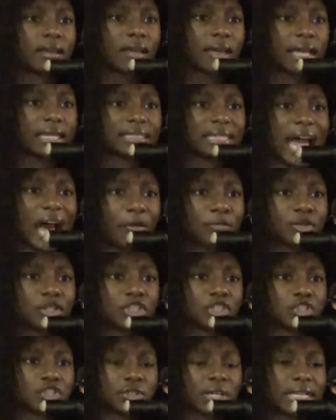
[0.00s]
And down the
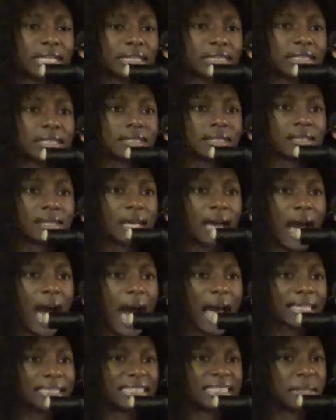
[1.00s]
streets,
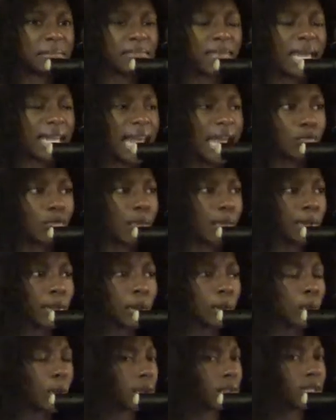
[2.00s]
I see men and women
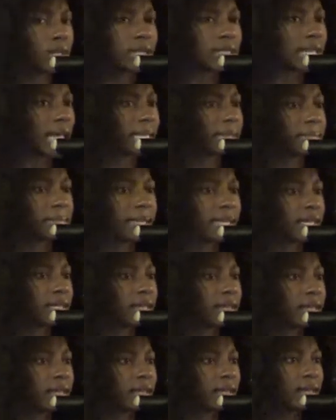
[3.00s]
who don't look like
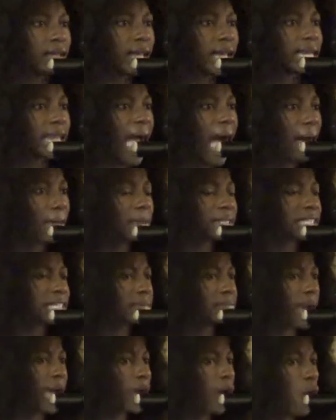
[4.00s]
me
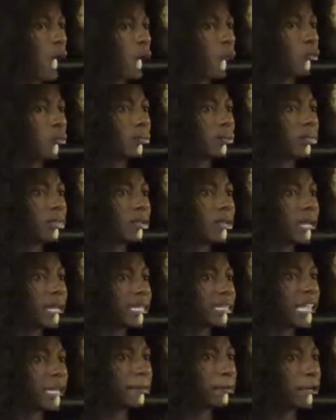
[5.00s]
inhabiting my home.
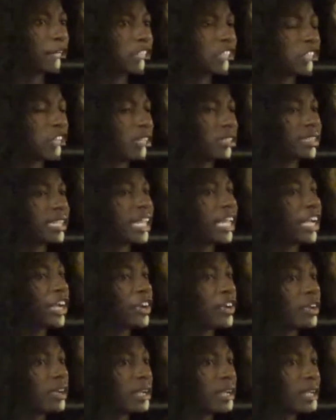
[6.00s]
They pushed us
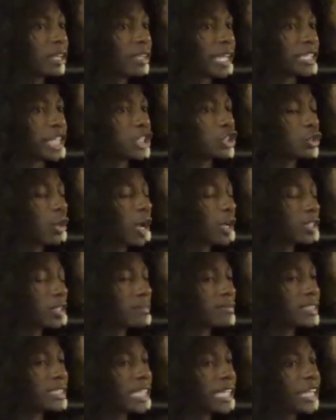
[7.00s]
here like the trails
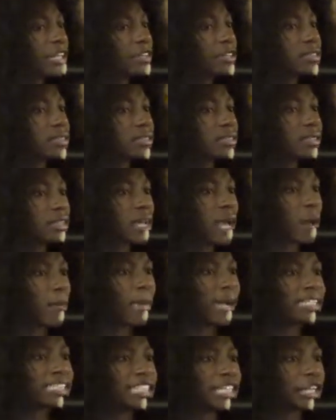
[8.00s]
of tears.
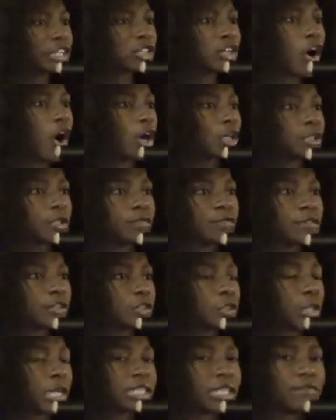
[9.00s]
My tears are
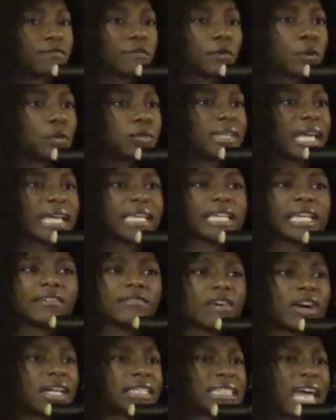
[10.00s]
artificial like the food they
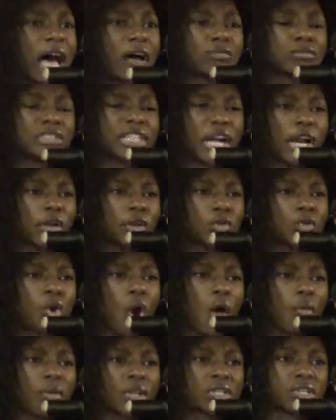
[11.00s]
give us. How dare you
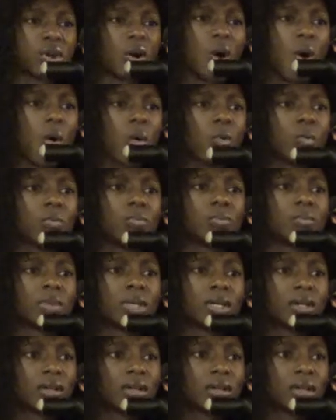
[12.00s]
call this a home
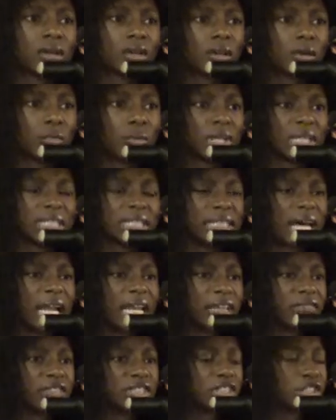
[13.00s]
when it's not even